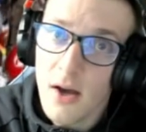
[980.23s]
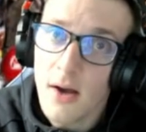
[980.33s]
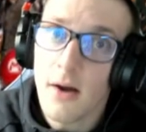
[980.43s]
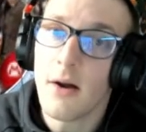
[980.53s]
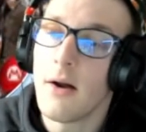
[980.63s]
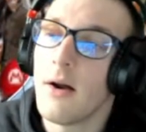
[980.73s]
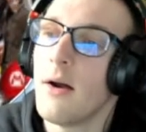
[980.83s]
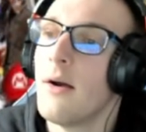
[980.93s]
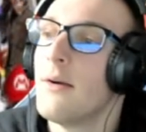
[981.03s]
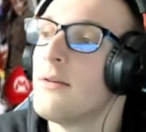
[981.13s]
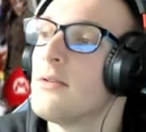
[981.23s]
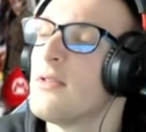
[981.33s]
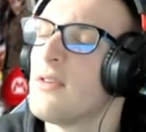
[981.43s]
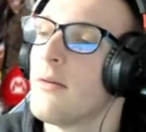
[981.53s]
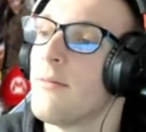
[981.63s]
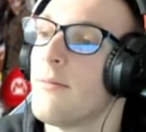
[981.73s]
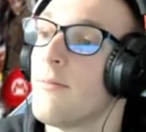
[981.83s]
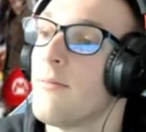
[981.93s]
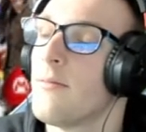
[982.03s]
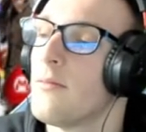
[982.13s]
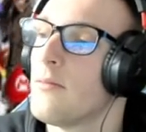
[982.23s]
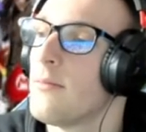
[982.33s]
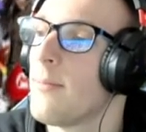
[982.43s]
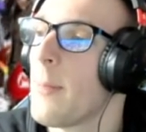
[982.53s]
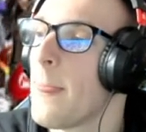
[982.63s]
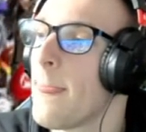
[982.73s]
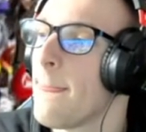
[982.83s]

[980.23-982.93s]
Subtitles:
Nobody speaks.